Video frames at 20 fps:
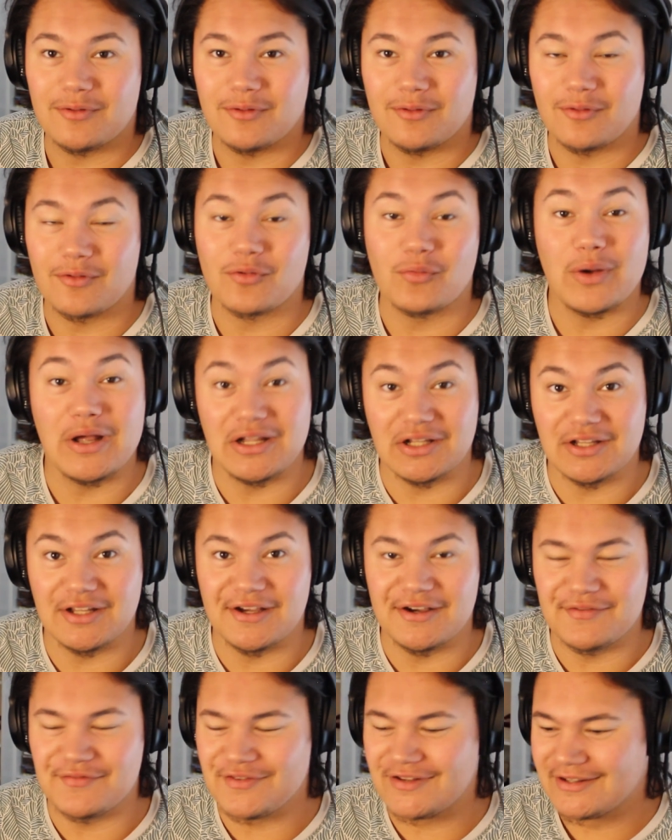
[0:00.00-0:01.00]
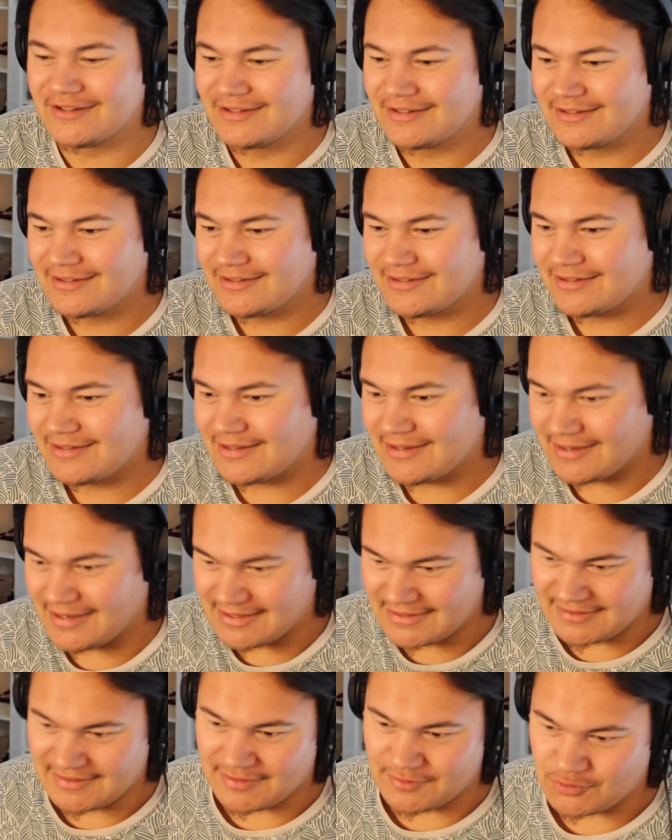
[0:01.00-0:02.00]
or well loved,
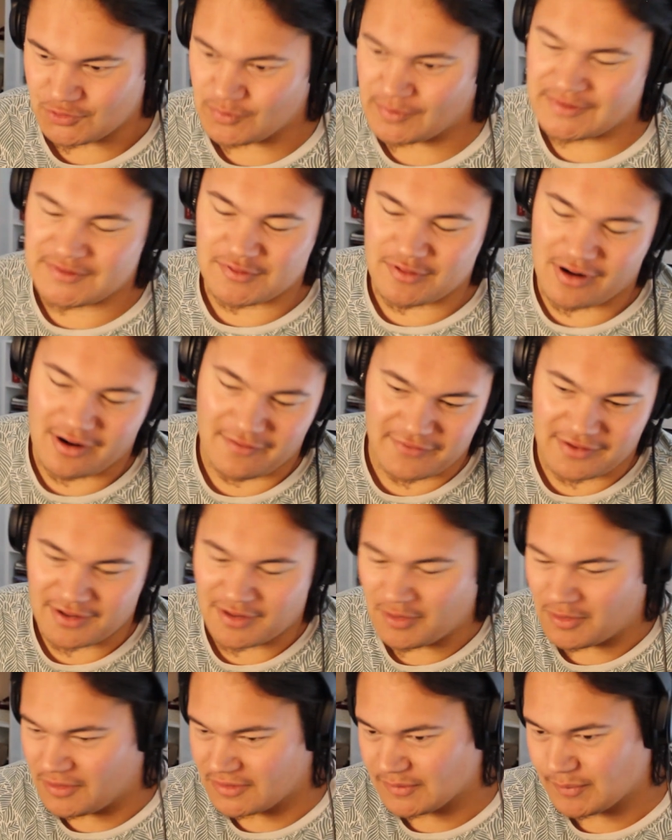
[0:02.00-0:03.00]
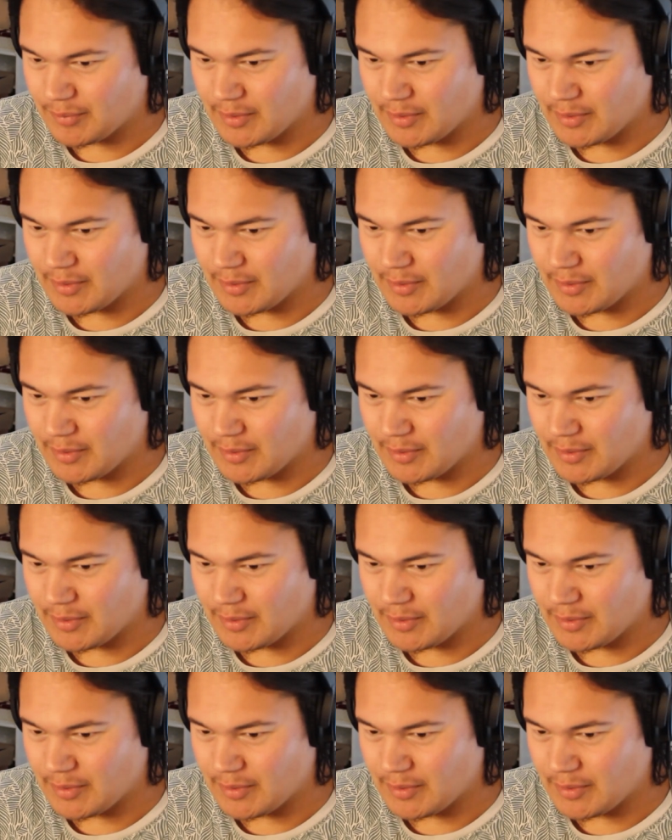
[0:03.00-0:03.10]
as instruments are often called.